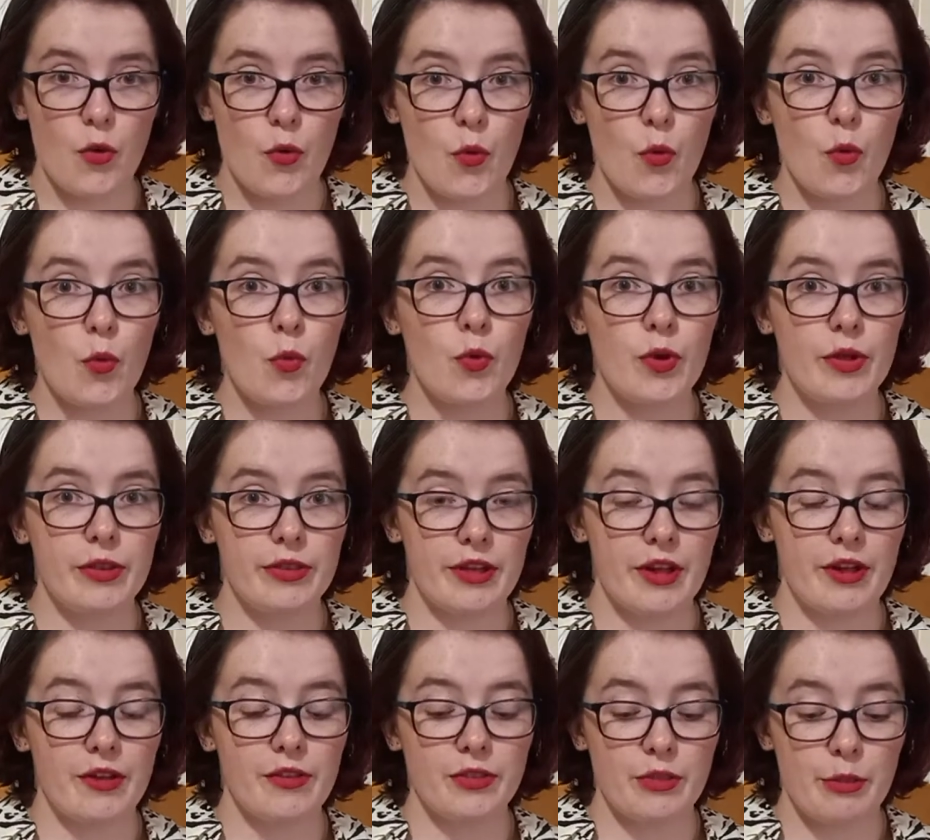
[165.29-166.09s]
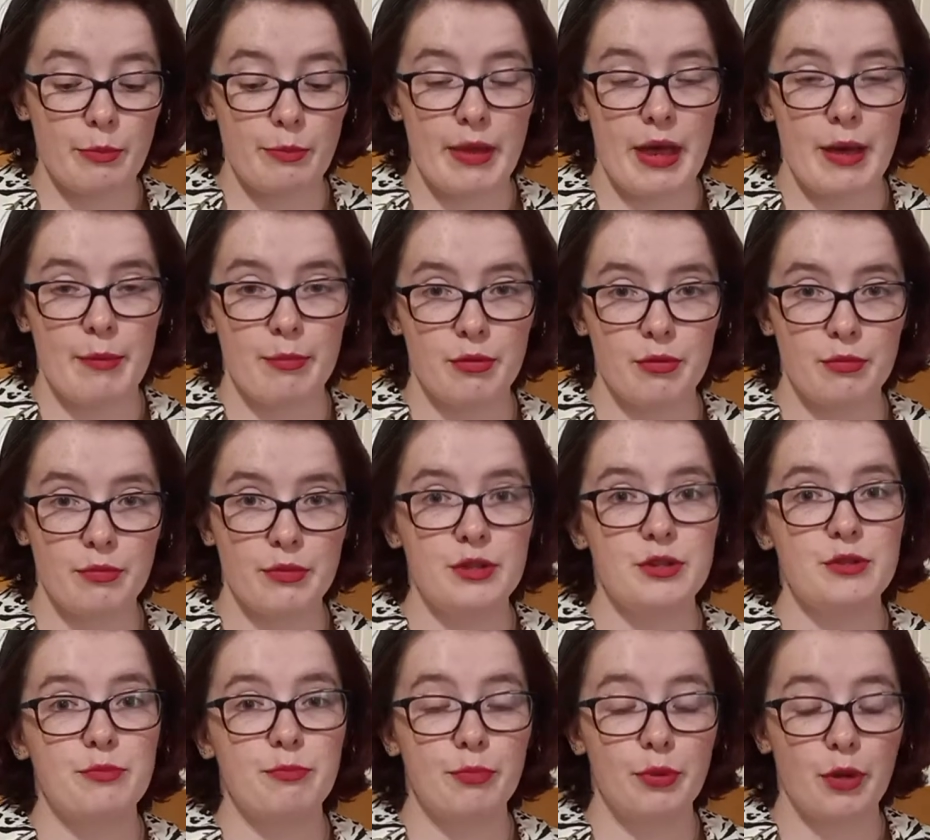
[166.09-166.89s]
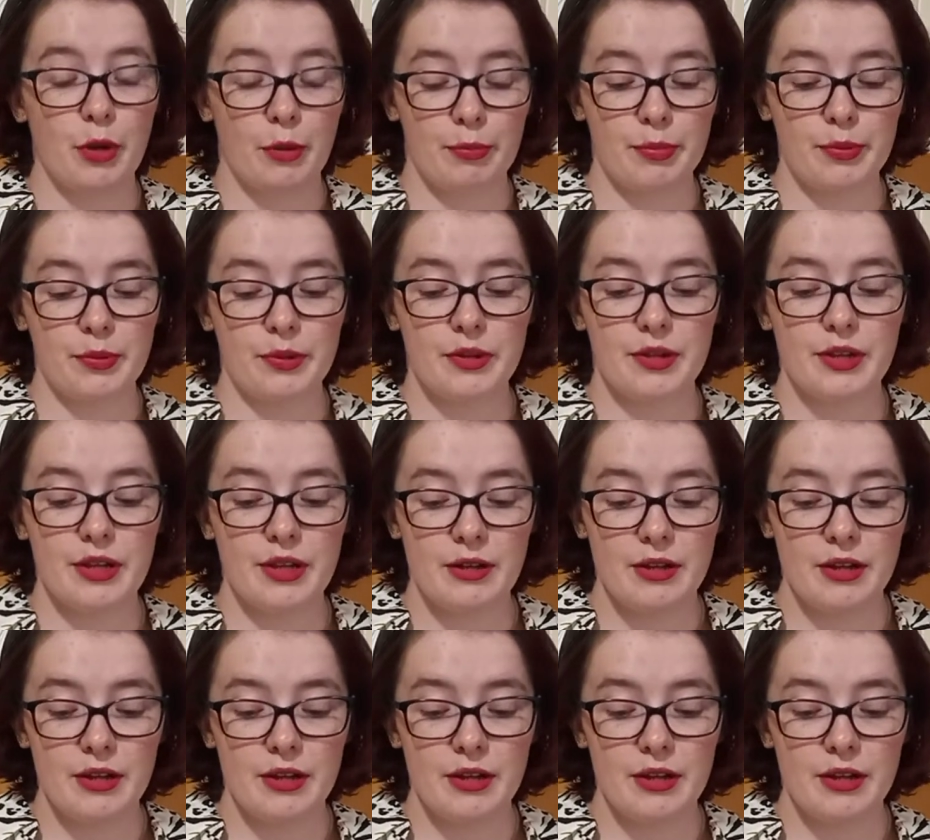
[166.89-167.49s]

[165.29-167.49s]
without the peppermint purple